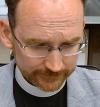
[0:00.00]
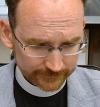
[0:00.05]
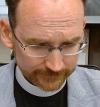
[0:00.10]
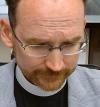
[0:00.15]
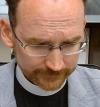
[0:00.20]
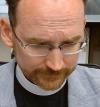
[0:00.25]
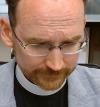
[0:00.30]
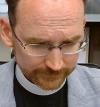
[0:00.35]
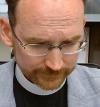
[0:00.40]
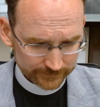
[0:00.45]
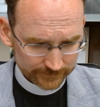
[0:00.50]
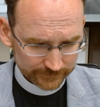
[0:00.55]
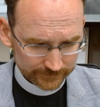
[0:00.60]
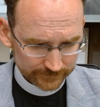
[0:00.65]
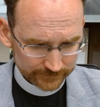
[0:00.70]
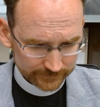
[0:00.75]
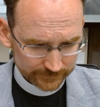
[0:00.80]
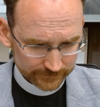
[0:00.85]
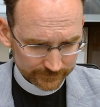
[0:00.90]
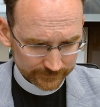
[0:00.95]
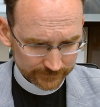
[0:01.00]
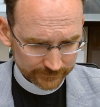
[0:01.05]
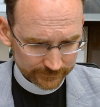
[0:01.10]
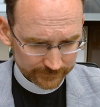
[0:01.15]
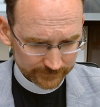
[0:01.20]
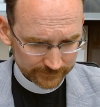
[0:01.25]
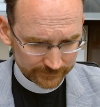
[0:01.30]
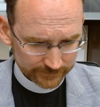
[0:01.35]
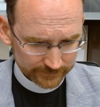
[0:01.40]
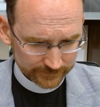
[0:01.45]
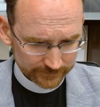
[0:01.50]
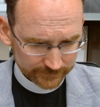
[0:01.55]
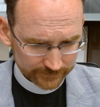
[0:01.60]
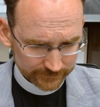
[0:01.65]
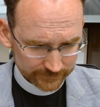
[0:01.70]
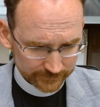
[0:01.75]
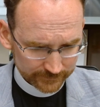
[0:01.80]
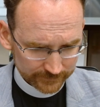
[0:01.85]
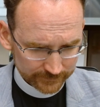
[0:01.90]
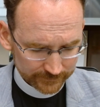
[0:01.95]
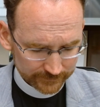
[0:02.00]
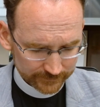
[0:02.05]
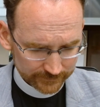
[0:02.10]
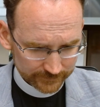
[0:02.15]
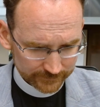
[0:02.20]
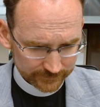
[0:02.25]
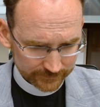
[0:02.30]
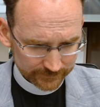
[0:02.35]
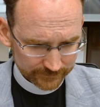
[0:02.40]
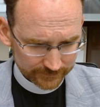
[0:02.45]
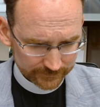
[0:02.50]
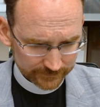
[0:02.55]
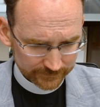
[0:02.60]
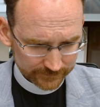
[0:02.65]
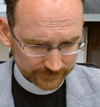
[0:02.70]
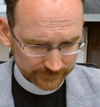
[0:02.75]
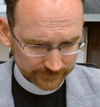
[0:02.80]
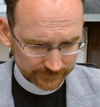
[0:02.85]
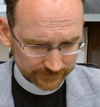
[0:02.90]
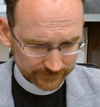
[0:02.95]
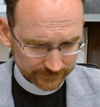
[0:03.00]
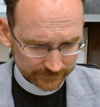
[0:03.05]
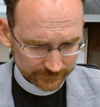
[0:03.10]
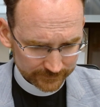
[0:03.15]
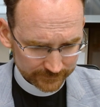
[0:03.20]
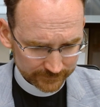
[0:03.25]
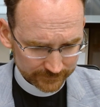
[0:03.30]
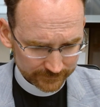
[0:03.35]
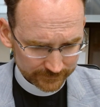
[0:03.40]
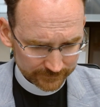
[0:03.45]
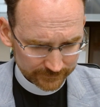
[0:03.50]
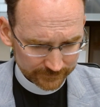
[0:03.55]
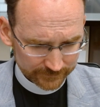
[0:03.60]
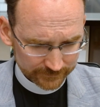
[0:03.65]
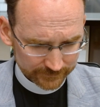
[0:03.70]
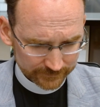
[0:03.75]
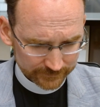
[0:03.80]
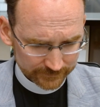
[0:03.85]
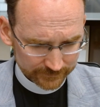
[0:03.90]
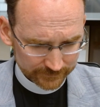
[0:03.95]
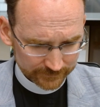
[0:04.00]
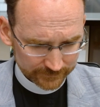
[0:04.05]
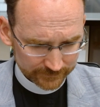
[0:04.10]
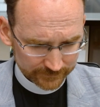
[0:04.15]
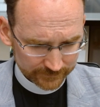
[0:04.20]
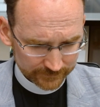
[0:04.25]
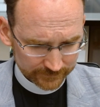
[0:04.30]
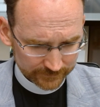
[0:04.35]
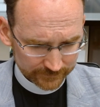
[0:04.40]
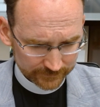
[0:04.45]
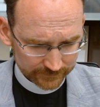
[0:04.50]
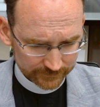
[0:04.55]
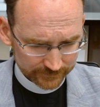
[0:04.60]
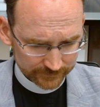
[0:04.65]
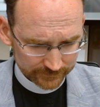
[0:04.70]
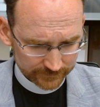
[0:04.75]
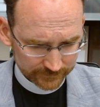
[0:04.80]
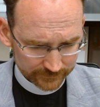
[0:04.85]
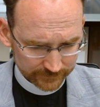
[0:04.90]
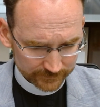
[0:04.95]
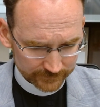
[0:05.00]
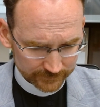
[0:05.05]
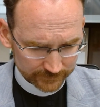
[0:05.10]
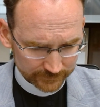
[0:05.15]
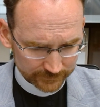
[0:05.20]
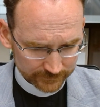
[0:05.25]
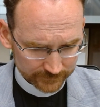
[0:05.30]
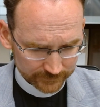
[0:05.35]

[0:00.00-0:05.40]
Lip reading: Nobody speaks.